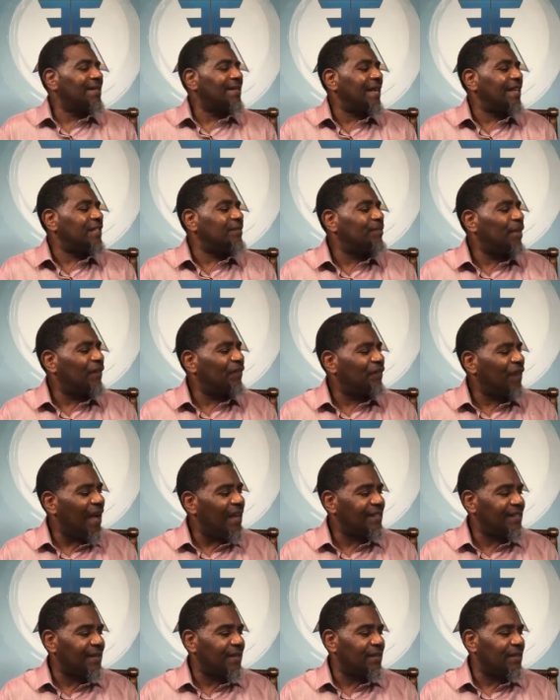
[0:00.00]
It says, but
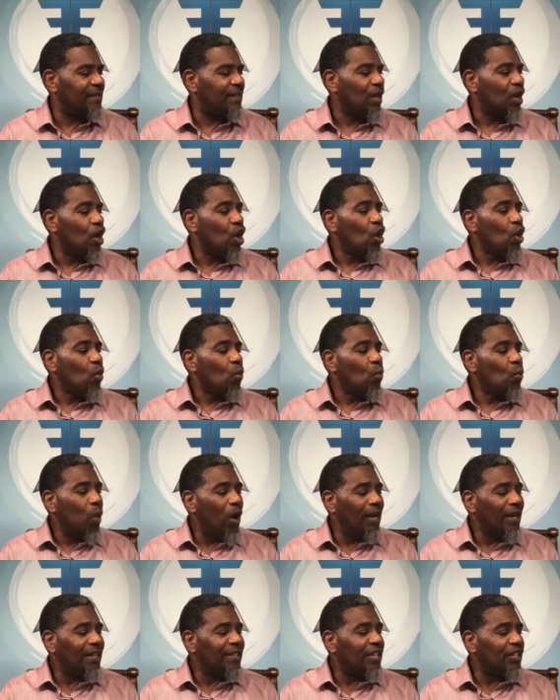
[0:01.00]
Festus,
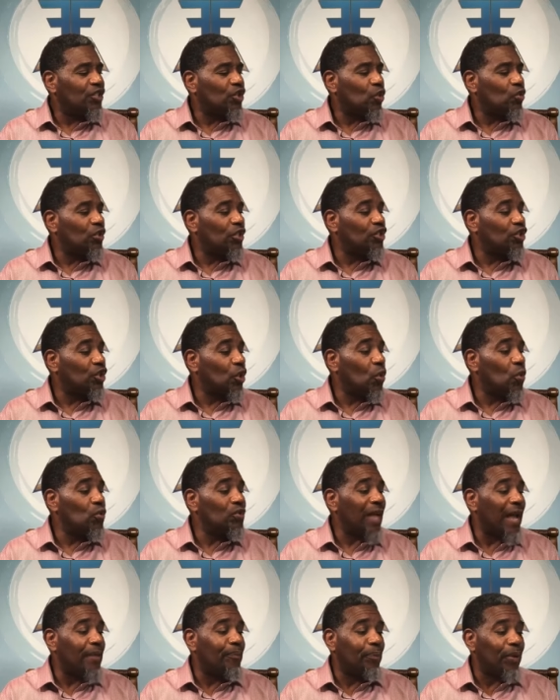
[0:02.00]
willing to do the
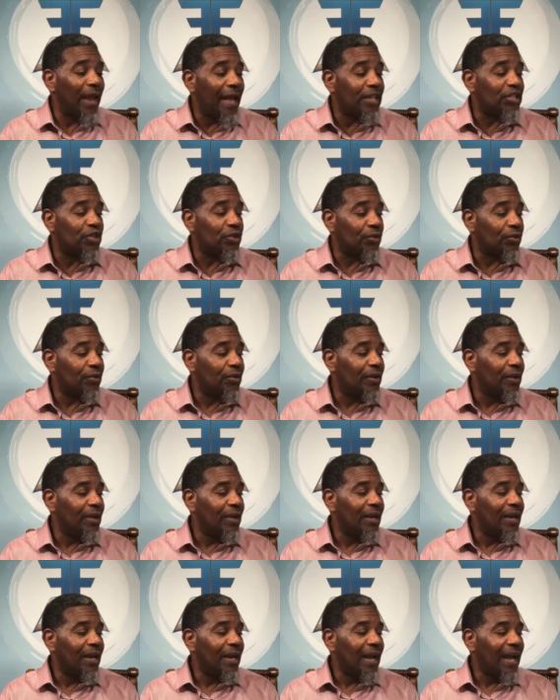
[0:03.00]
Jews a pleasure,
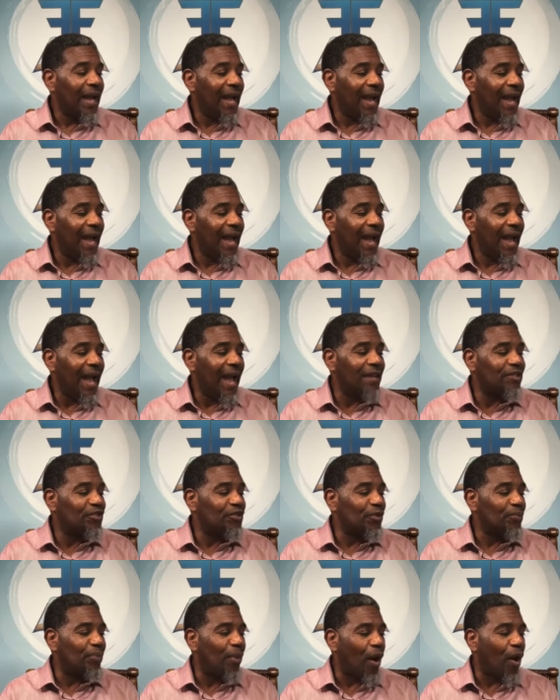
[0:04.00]

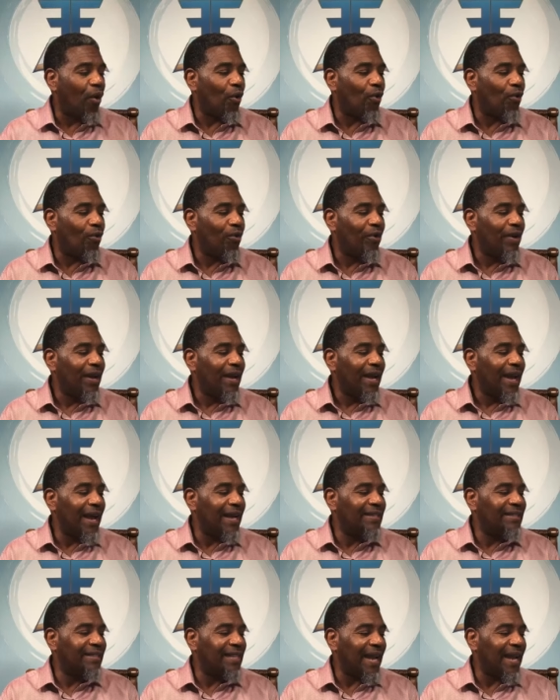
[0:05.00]
answered Paul
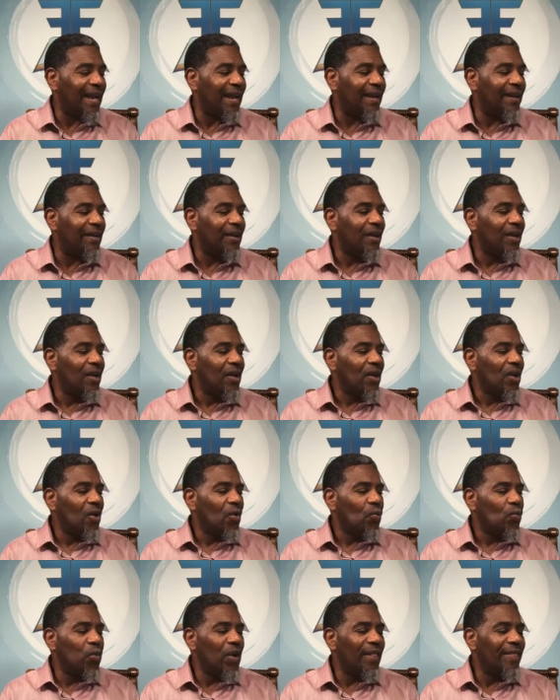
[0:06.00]
and said,
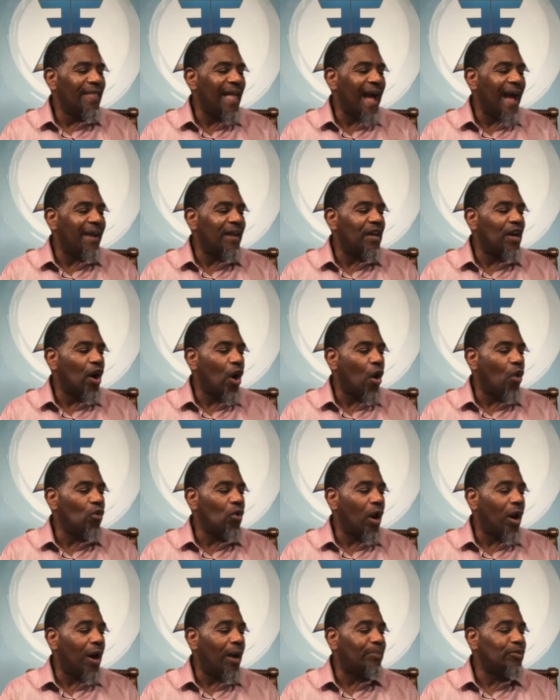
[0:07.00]
would thy
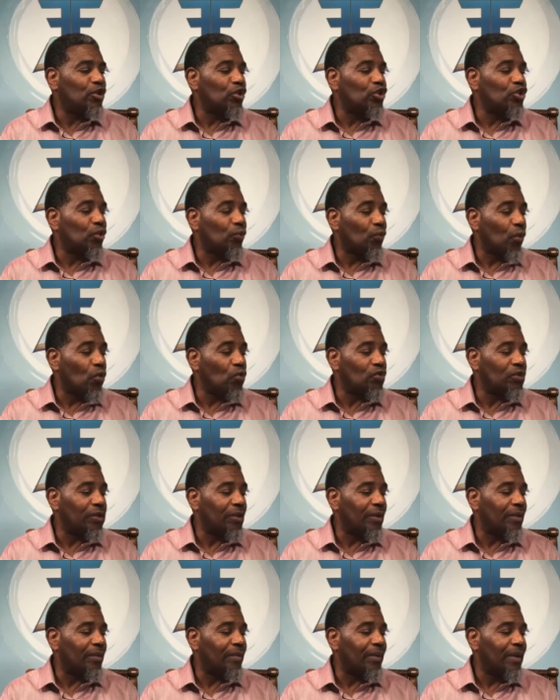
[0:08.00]
go up to
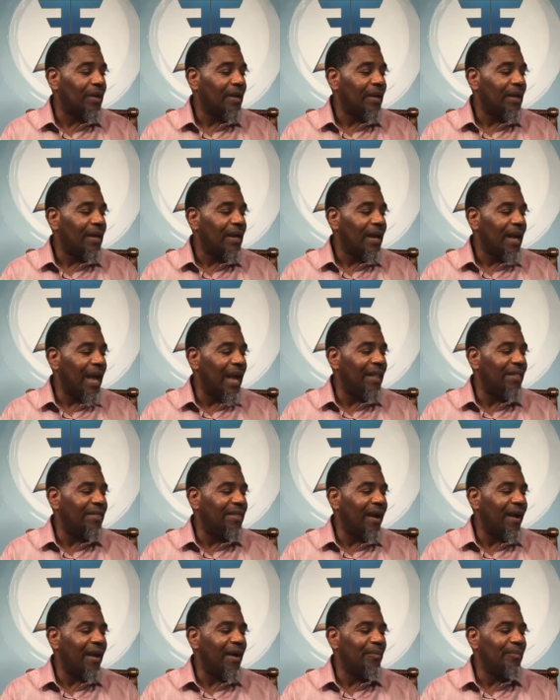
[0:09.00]
Jerusalem
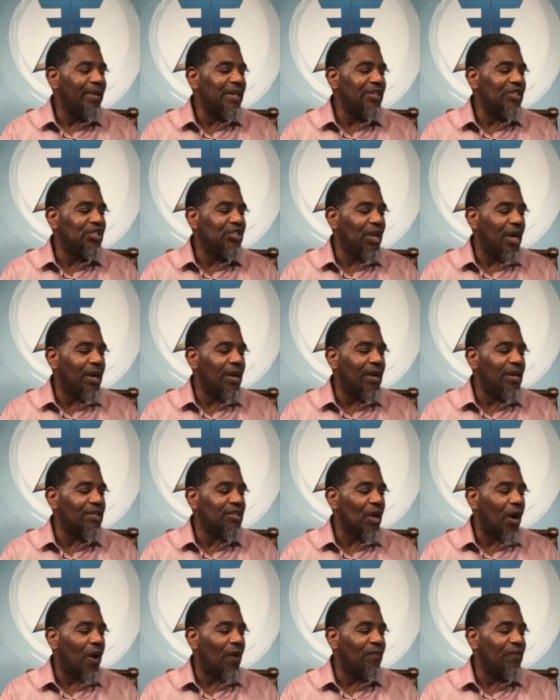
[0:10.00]
and there be
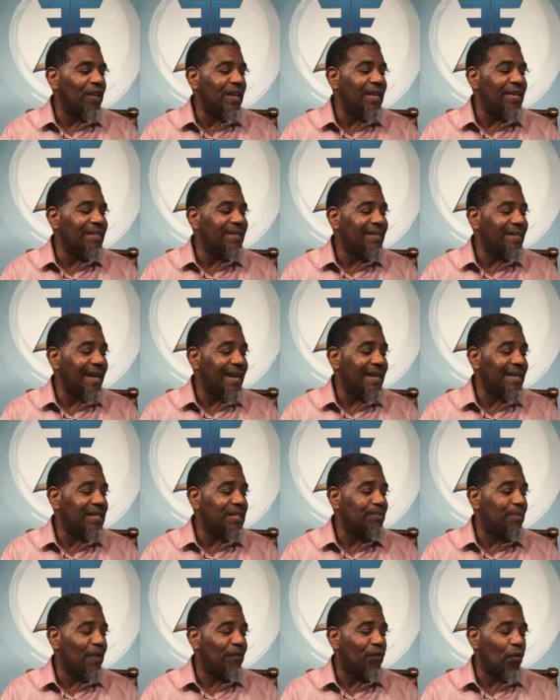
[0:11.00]
judge of these
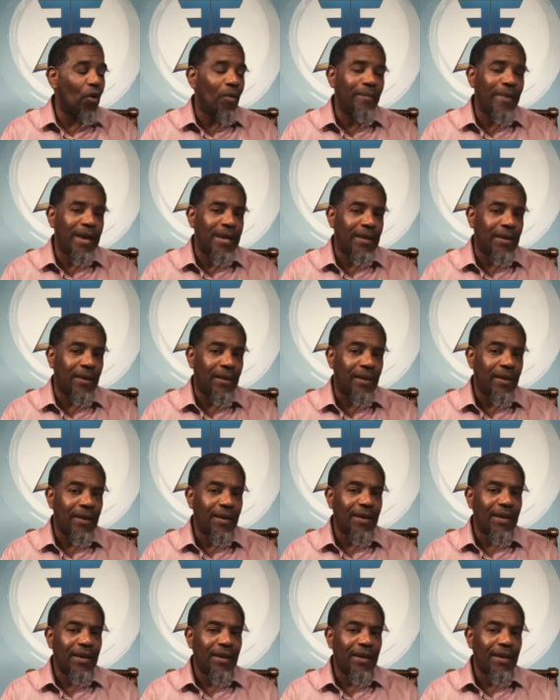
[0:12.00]
things before me?